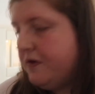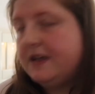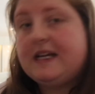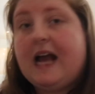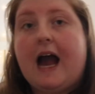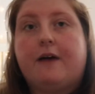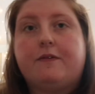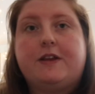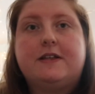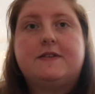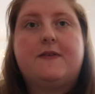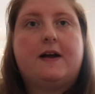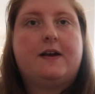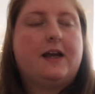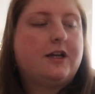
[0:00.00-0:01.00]
have this
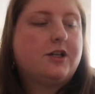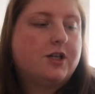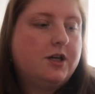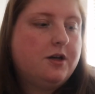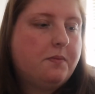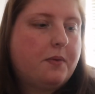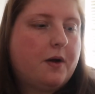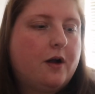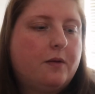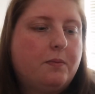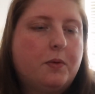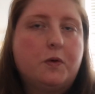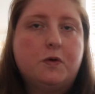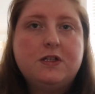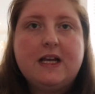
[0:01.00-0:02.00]
foundation, but I
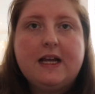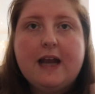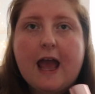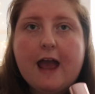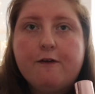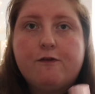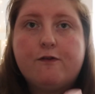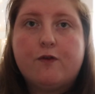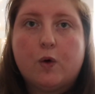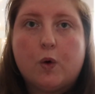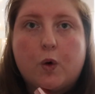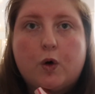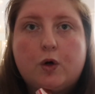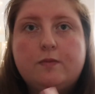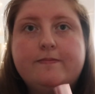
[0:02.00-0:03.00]
bought it in
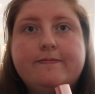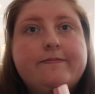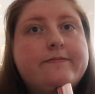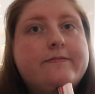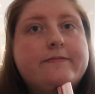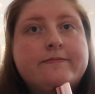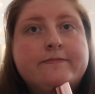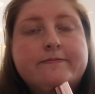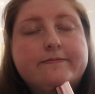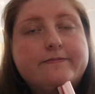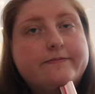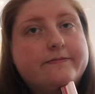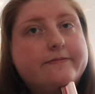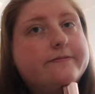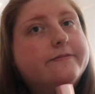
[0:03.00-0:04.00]
F4,
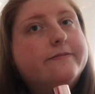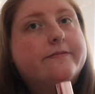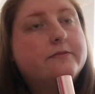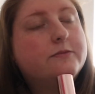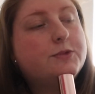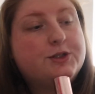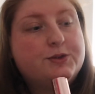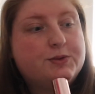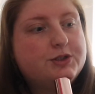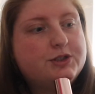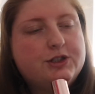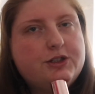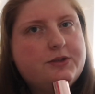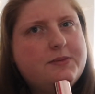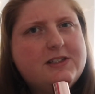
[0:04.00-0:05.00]
which was
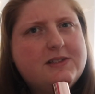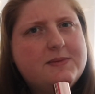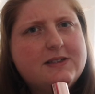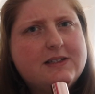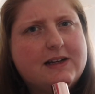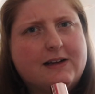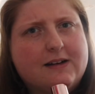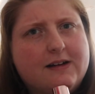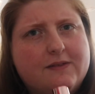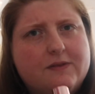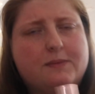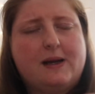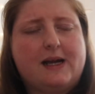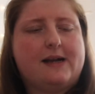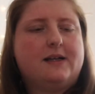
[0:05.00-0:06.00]
the dumbest mistake I ever
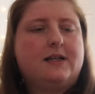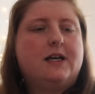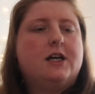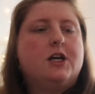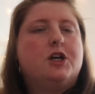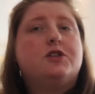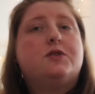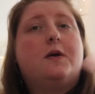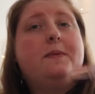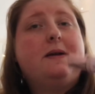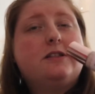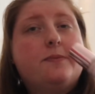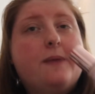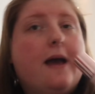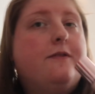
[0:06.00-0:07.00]
made. So I
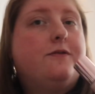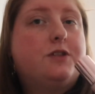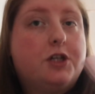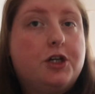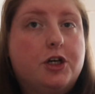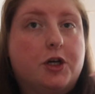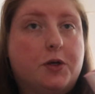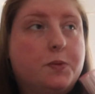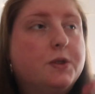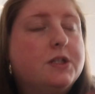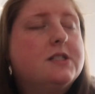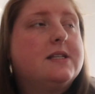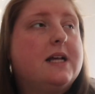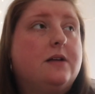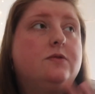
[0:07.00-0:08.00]
picked up F2,
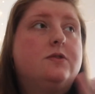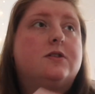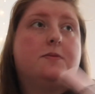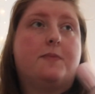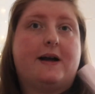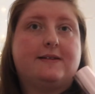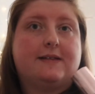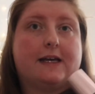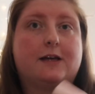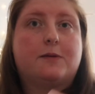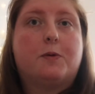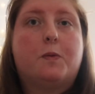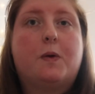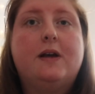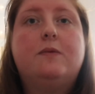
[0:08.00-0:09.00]
which sounds dramatic,
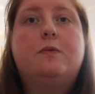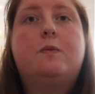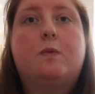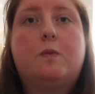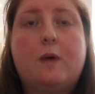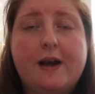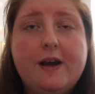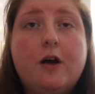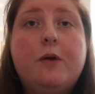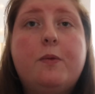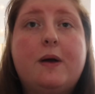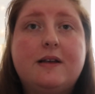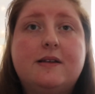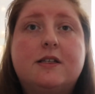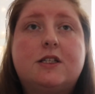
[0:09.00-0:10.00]
but when I
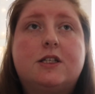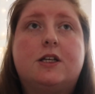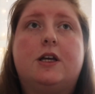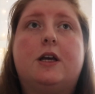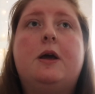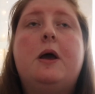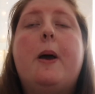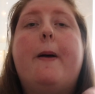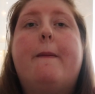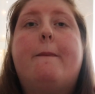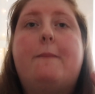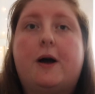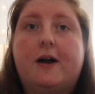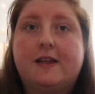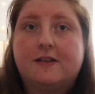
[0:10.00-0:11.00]
went to
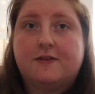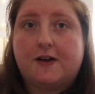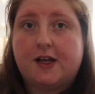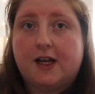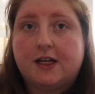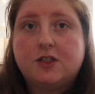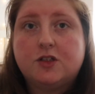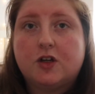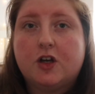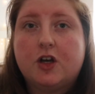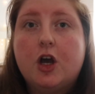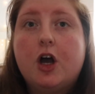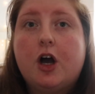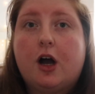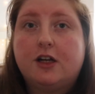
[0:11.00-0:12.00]
buy this foundation,
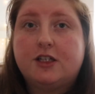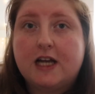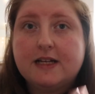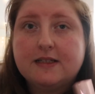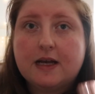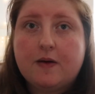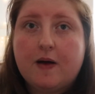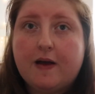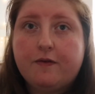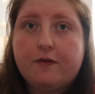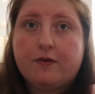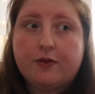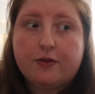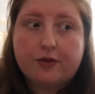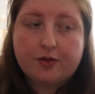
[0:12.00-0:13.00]
I checked out
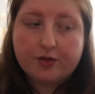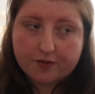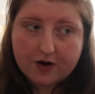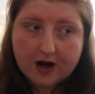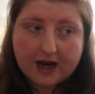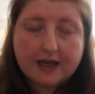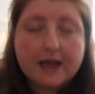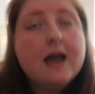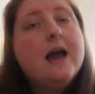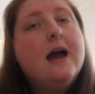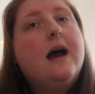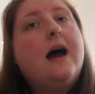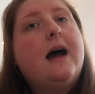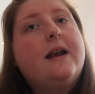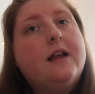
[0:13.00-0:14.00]
F3
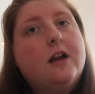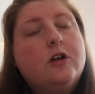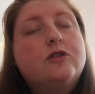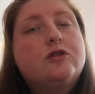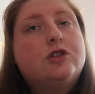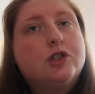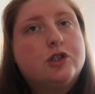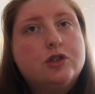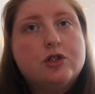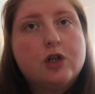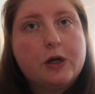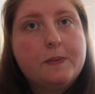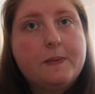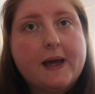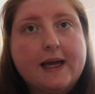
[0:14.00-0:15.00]
and it looked
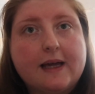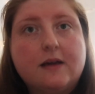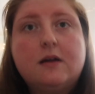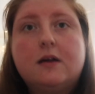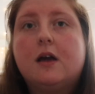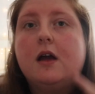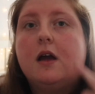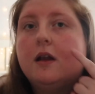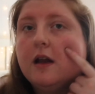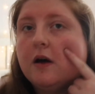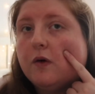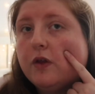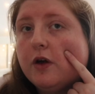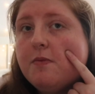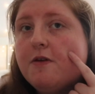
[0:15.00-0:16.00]
so pink. Now,
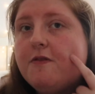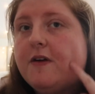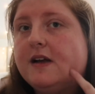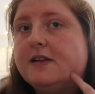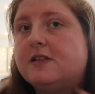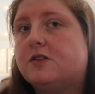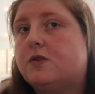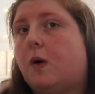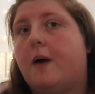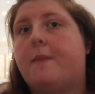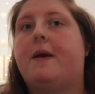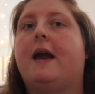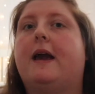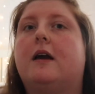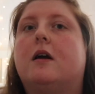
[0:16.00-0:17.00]
although my face is quite
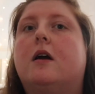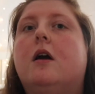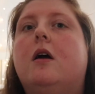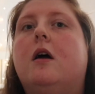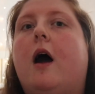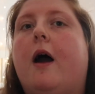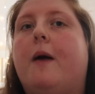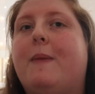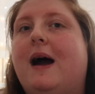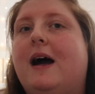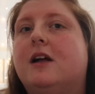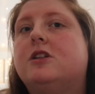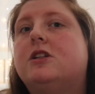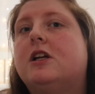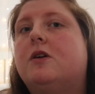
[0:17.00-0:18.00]
pink, I'm
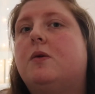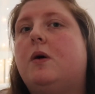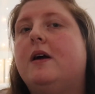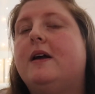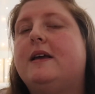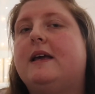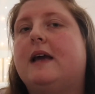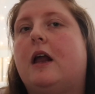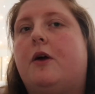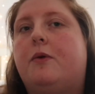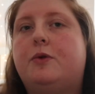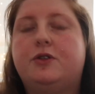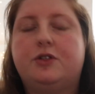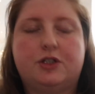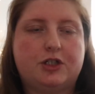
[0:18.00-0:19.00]
actually quite a yellow
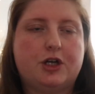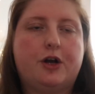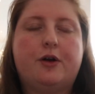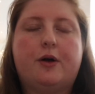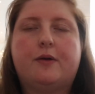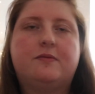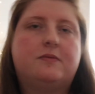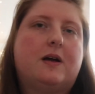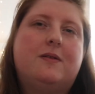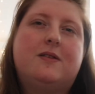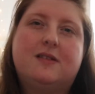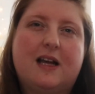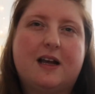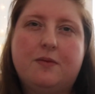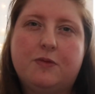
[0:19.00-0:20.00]
undertone. I
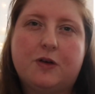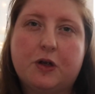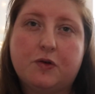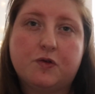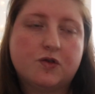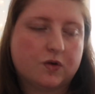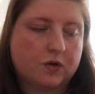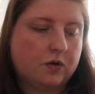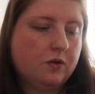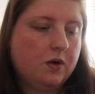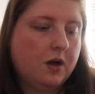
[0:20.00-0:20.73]
say I'm neutral.